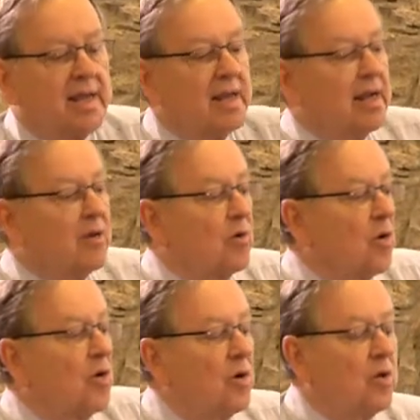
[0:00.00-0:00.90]
in
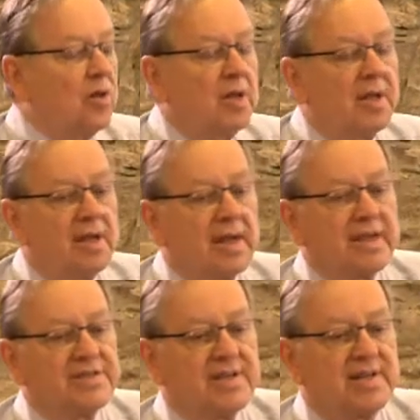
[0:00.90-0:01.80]
Gaul
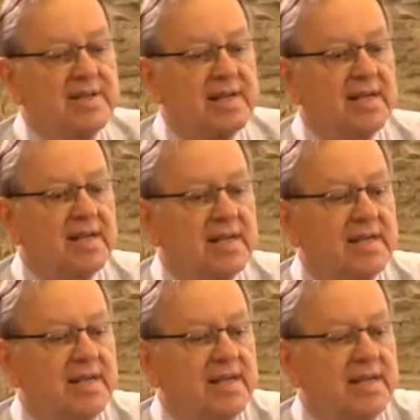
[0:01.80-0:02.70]
as it
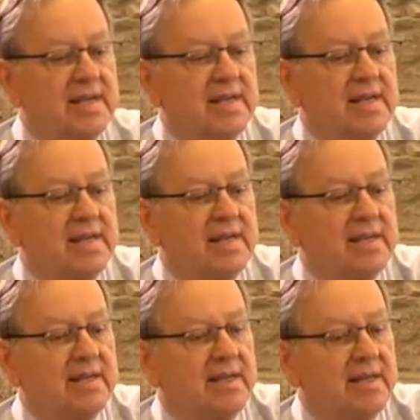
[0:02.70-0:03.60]
did in
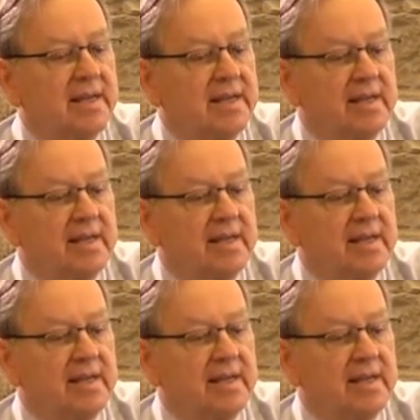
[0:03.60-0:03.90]
Italy,